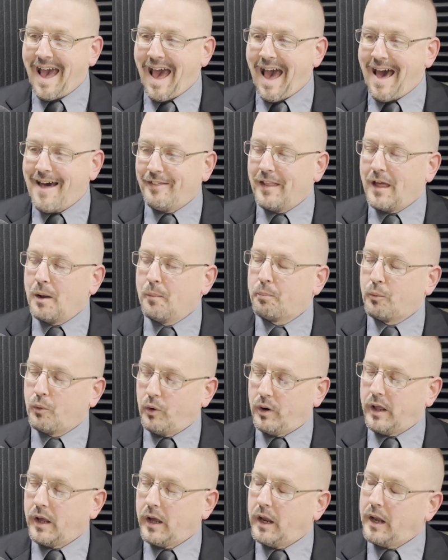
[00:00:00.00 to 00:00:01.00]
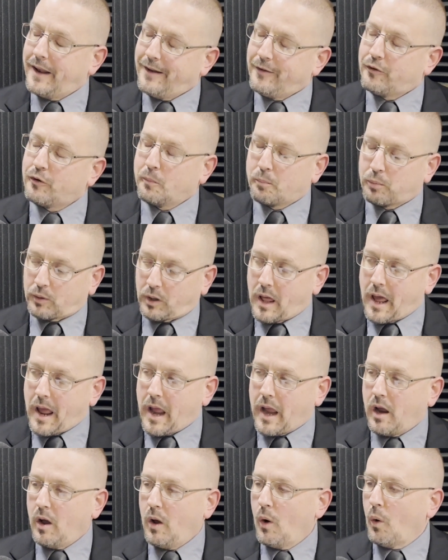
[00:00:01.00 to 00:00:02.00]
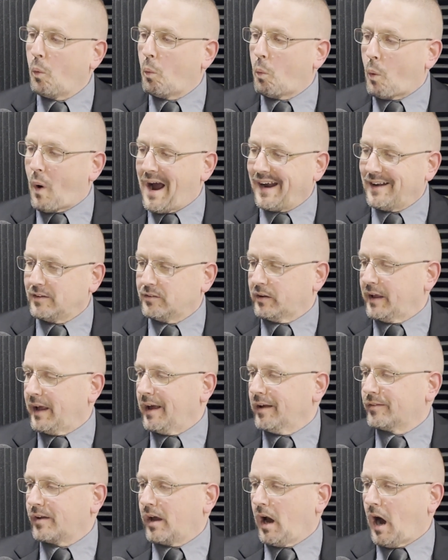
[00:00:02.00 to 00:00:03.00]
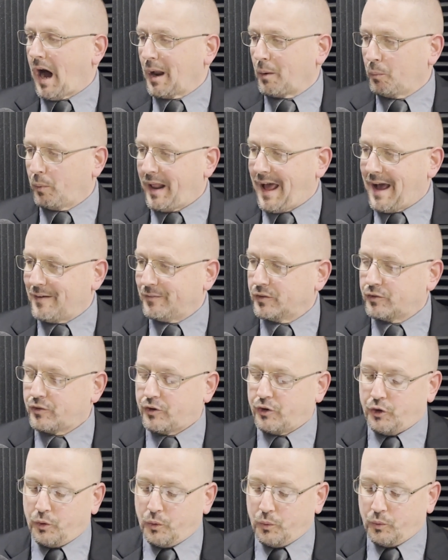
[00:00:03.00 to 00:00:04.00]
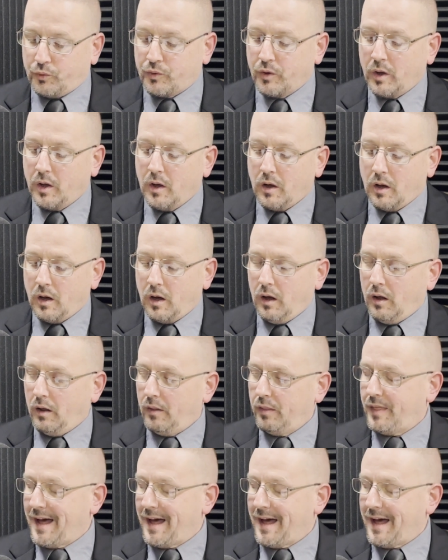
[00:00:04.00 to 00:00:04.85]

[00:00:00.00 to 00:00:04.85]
and then putting it into play wisely as God would have us to use uh,